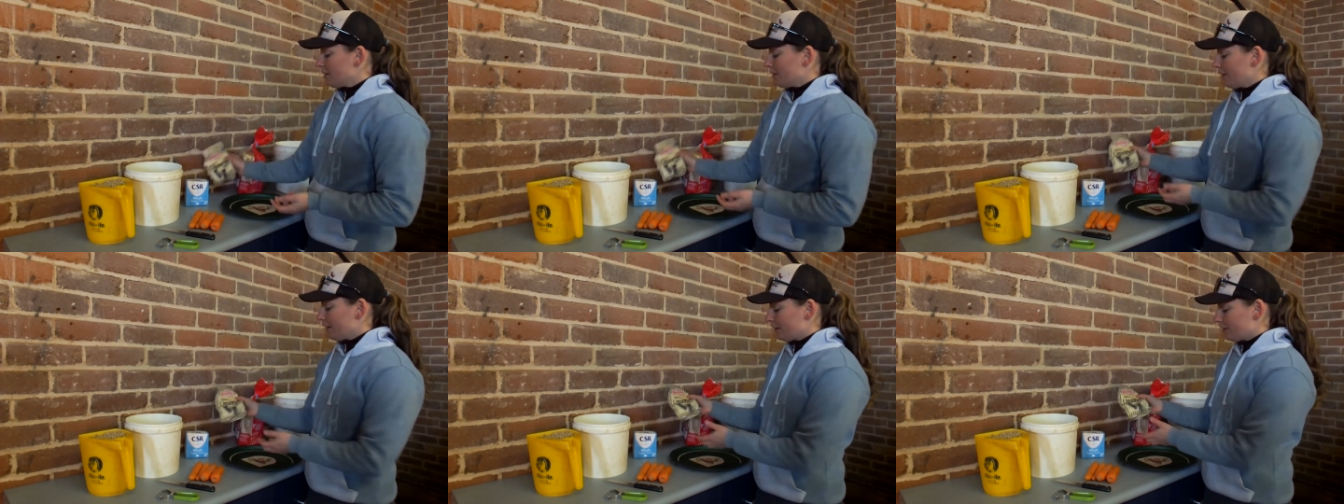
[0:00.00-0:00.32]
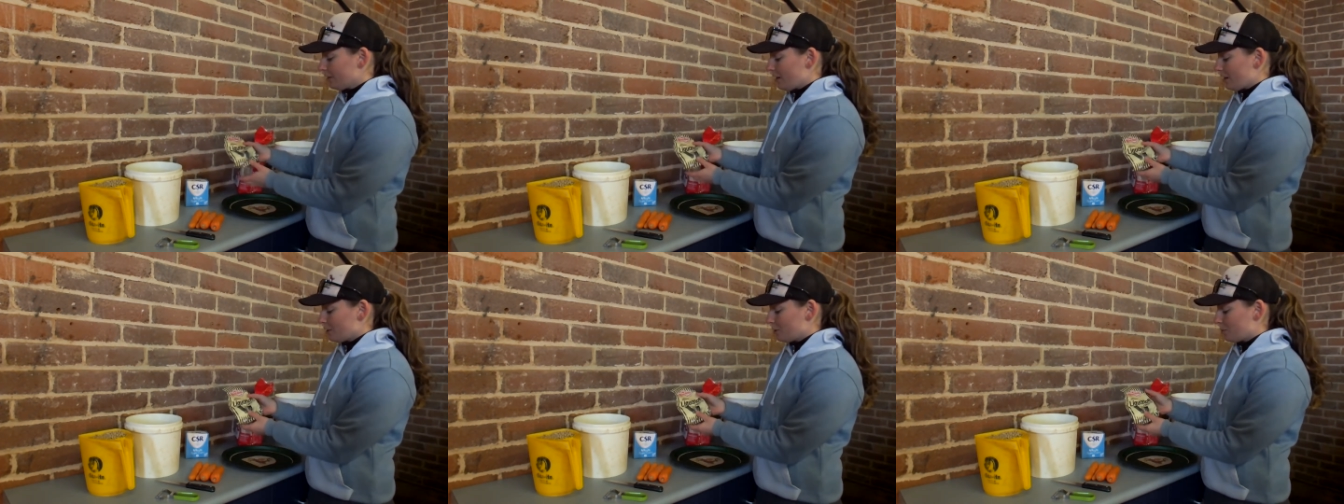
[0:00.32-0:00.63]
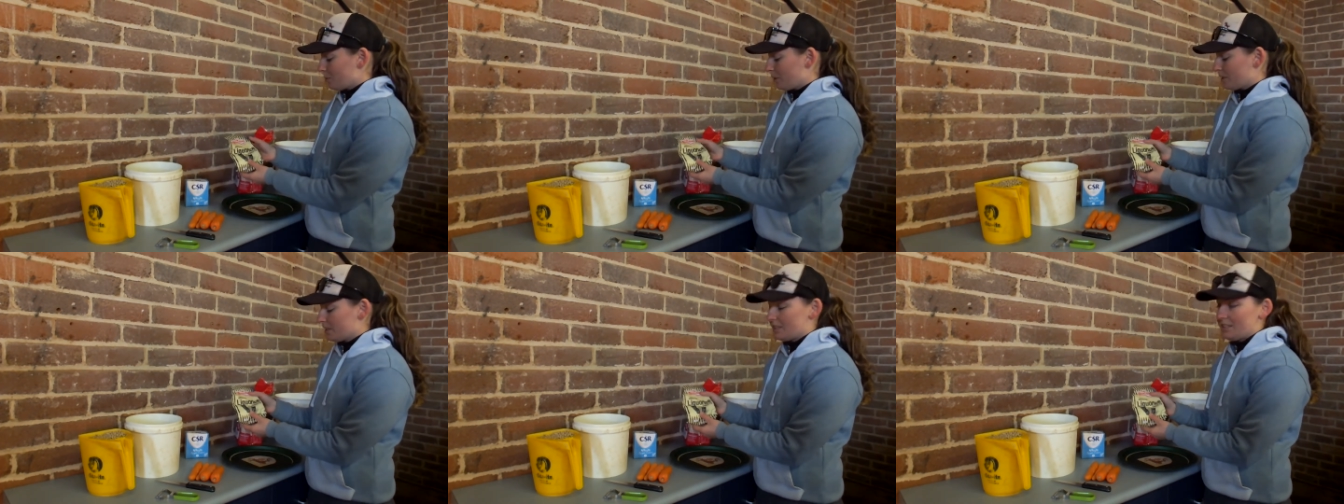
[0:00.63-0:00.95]
Licorice
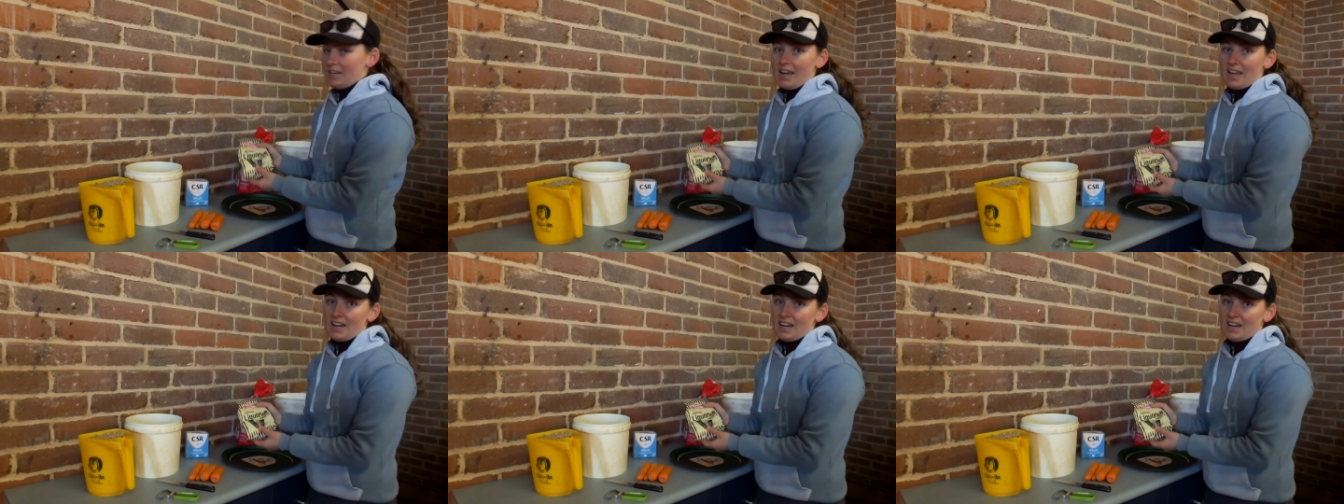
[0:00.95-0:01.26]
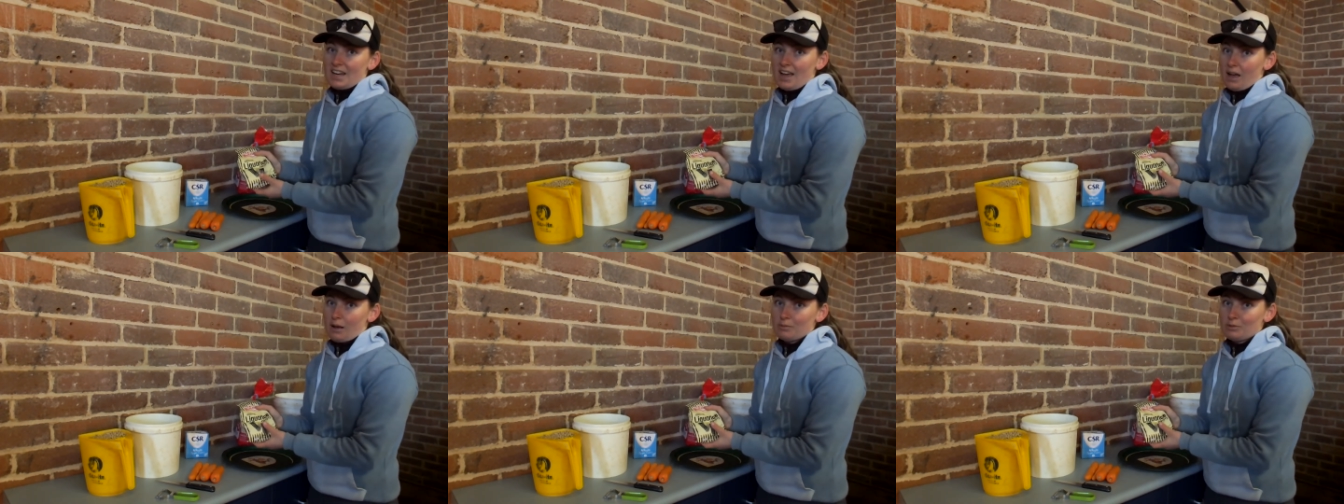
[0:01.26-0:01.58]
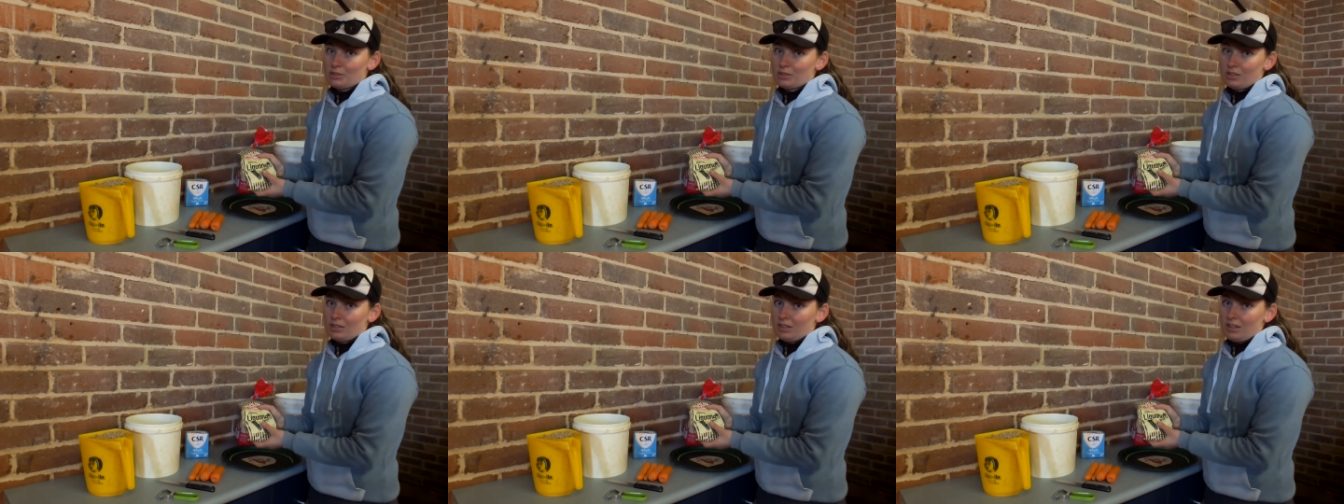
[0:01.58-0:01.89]
because Teddy
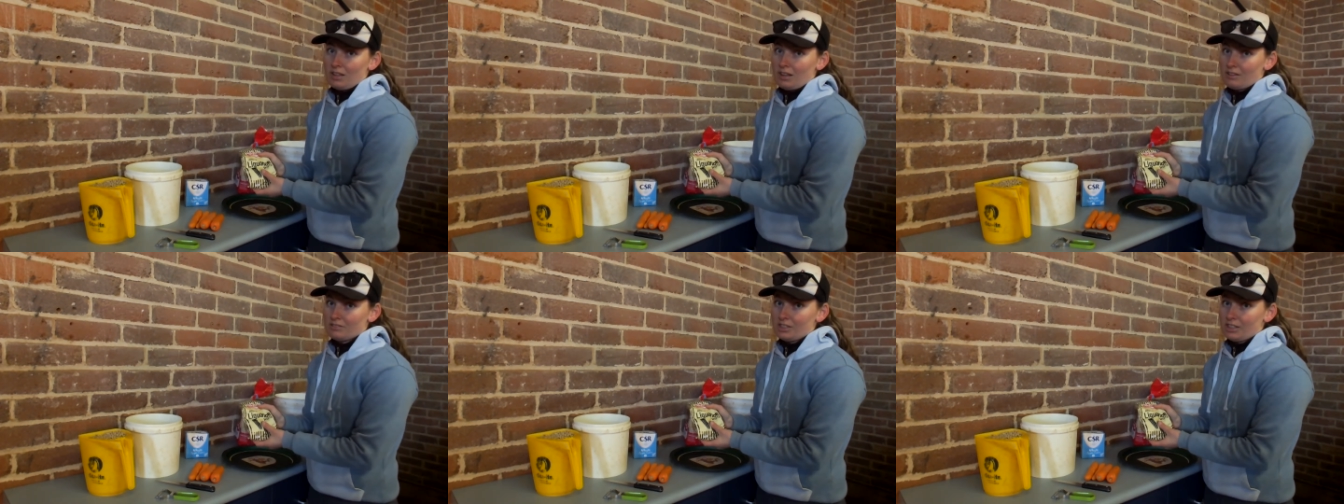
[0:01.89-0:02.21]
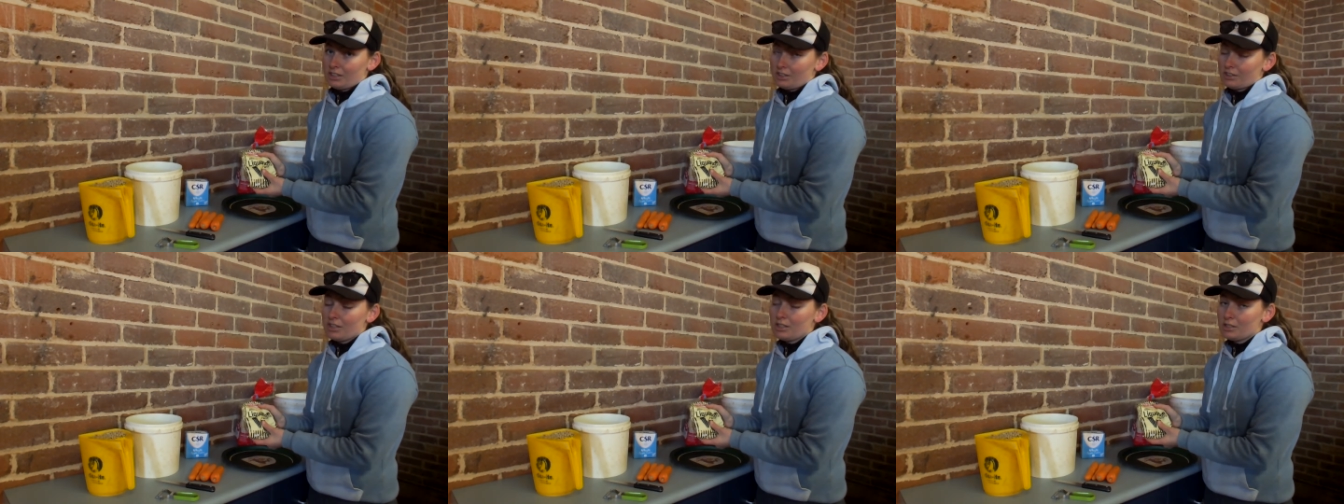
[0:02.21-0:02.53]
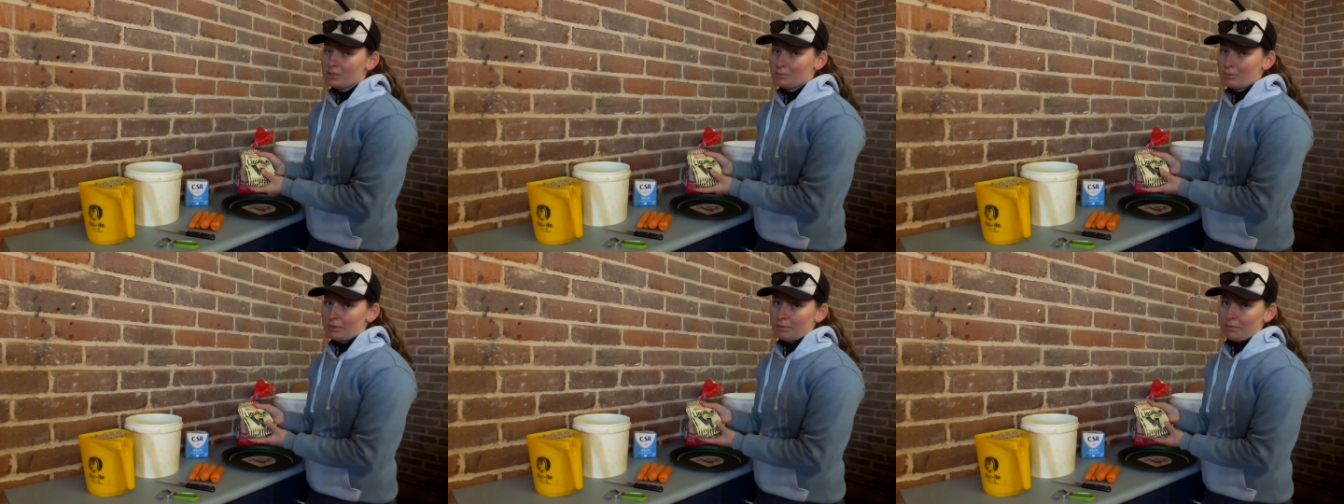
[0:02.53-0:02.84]
absolutely loves
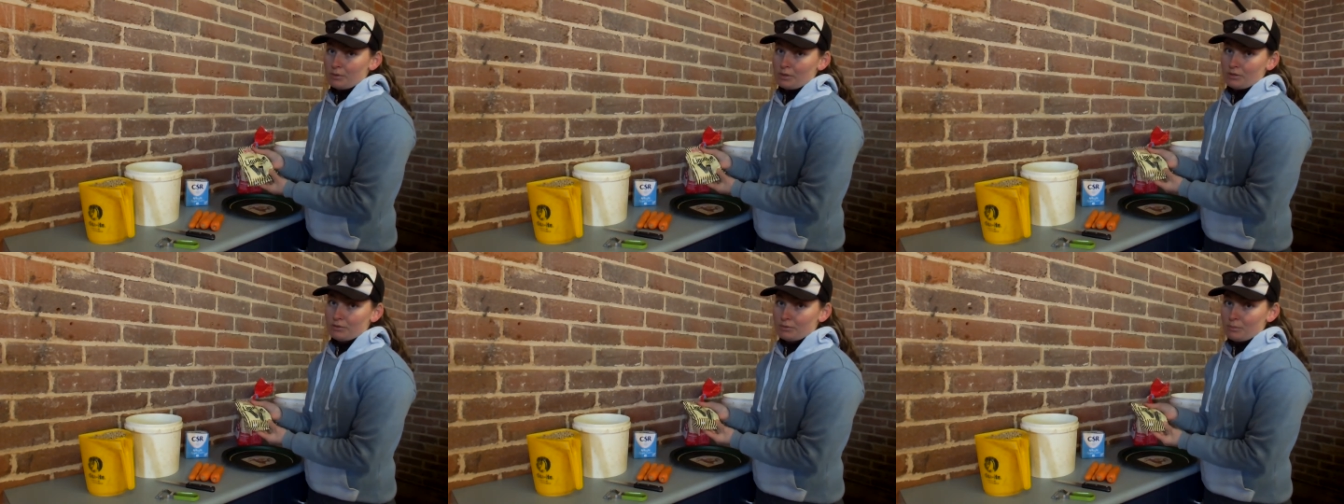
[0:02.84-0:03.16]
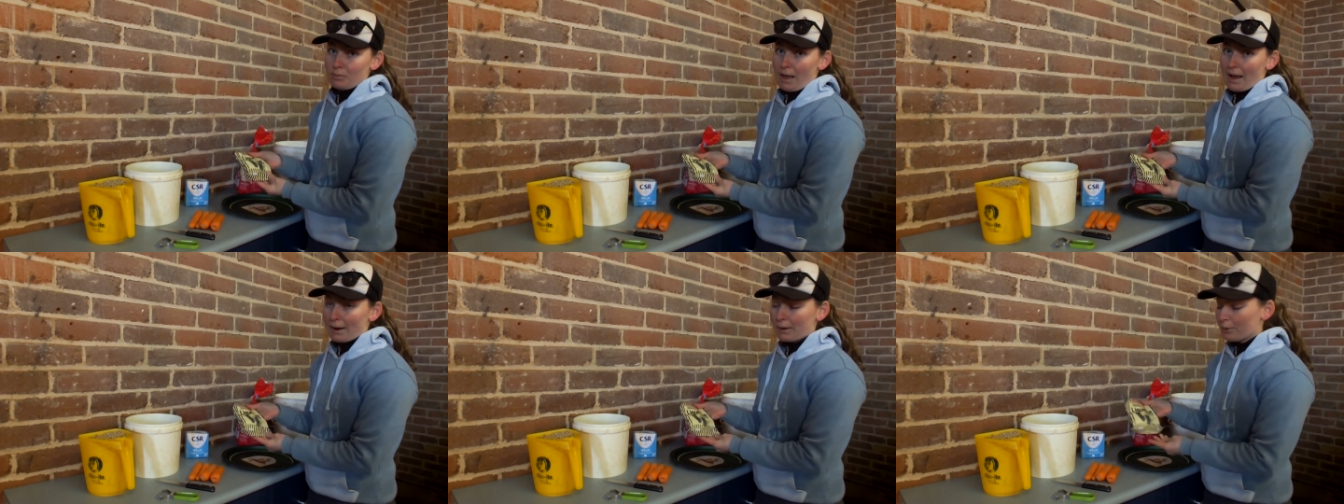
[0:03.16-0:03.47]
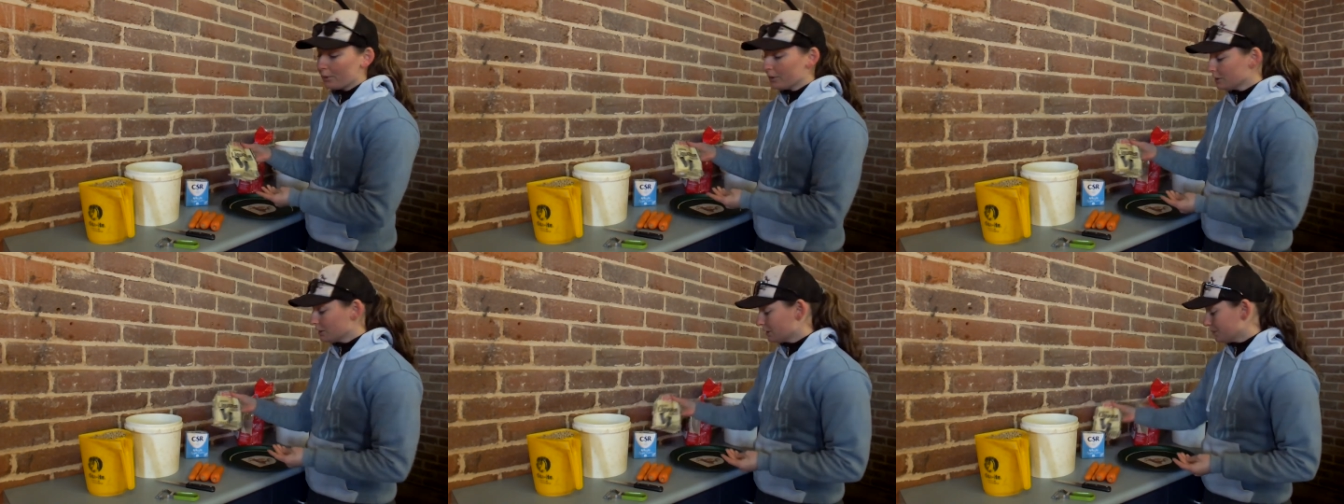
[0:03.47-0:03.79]
licorice, my beautiful black
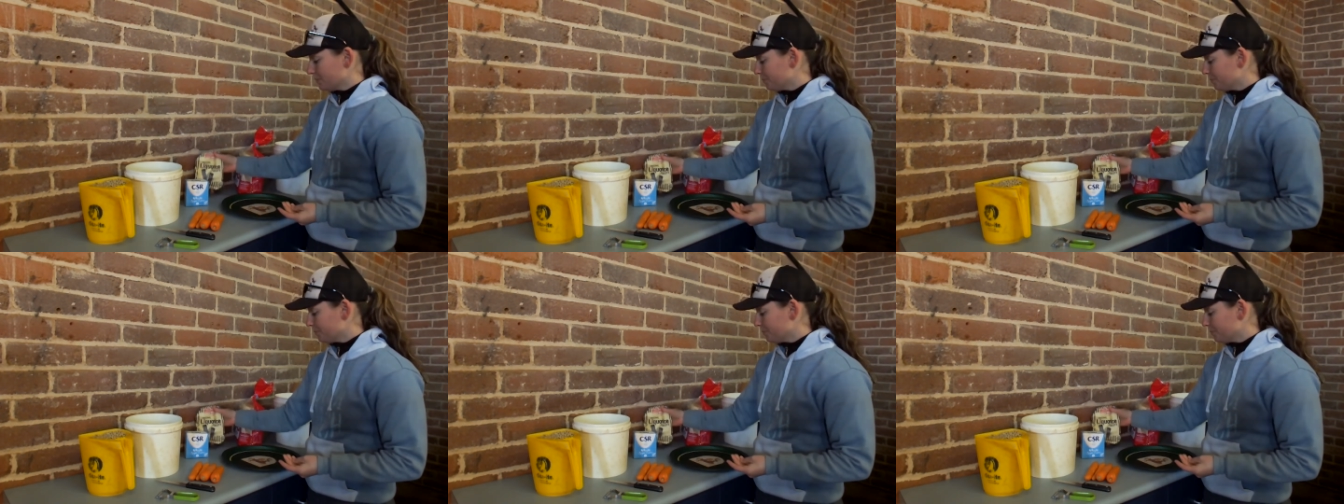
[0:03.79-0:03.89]
horse.